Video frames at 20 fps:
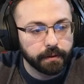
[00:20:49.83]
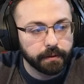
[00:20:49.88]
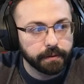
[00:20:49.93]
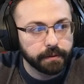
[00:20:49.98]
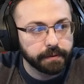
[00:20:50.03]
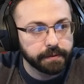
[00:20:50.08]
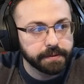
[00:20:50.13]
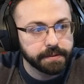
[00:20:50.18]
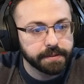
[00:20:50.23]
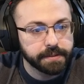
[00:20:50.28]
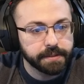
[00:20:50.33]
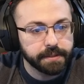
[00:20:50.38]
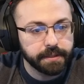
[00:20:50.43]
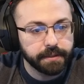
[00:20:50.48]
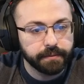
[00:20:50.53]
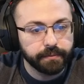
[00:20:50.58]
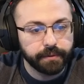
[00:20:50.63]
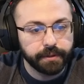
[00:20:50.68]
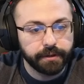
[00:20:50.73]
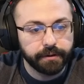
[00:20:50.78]
Let's see,
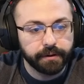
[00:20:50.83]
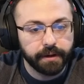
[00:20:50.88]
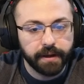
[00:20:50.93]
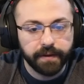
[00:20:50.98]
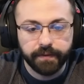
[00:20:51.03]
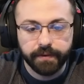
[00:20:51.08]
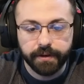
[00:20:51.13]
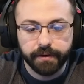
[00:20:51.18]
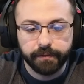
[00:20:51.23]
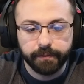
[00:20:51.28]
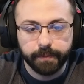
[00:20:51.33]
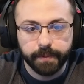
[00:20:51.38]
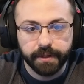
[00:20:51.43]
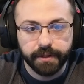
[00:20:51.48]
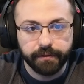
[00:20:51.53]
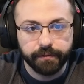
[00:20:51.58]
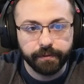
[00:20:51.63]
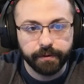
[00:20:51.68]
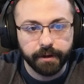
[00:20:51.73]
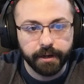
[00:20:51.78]
we don't have enough
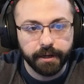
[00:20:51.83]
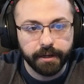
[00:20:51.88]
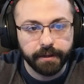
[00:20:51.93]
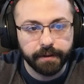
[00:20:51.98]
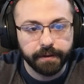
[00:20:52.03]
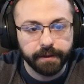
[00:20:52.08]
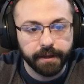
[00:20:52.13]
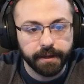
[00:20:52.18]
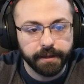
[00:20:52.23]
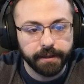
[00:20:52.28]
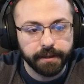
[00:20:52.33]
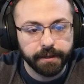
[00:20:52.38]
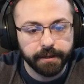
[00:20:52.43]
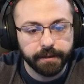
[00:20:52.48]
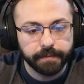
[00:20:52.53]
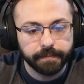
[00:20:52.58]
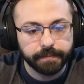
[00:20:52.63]
money for any of that yet.